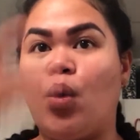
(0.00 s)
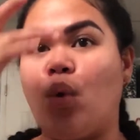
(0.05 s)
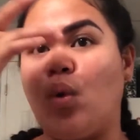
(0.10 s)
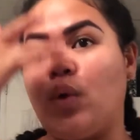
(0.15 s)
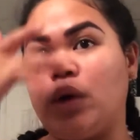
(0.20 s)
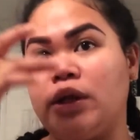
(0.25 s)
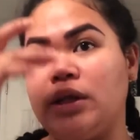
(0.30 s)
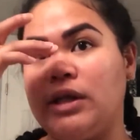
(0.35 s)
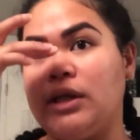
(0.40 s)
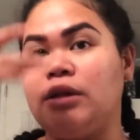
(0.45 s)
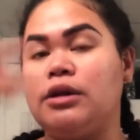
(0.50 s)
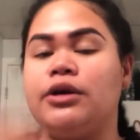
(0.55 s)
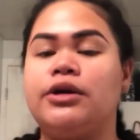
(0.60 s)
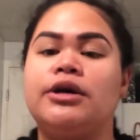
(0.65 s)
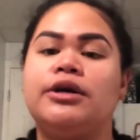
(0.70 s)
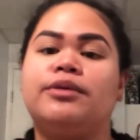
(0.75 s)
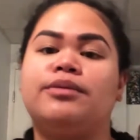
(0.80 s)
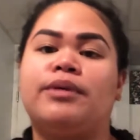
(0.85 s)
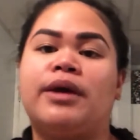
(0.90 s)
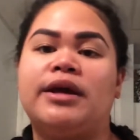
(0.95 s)
oily
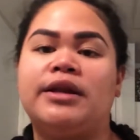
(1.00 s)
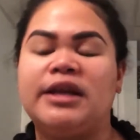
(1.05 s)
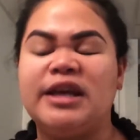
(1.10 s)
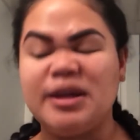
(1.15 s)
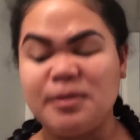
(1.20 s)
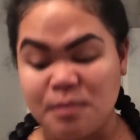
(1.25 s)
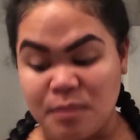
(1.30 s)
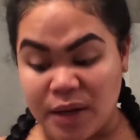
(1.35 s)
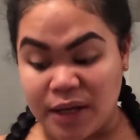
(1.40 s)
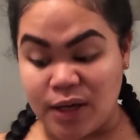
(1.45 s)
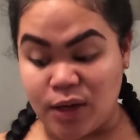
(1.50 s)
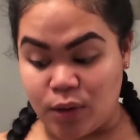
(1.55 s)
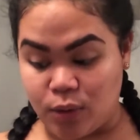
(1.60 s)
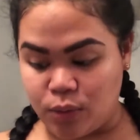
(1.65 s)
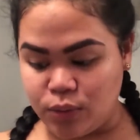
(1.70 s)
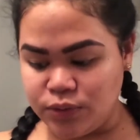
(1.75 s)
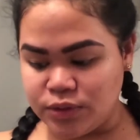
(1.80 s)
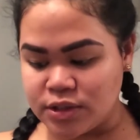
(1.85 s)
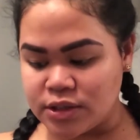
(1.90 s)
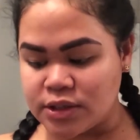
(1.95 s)
look right in my
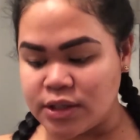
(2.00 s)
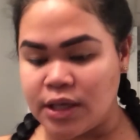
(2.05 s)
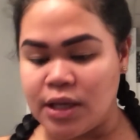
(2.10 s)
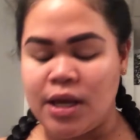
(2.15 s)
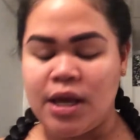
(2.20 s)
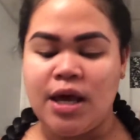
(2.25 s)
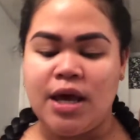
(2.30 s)
nose.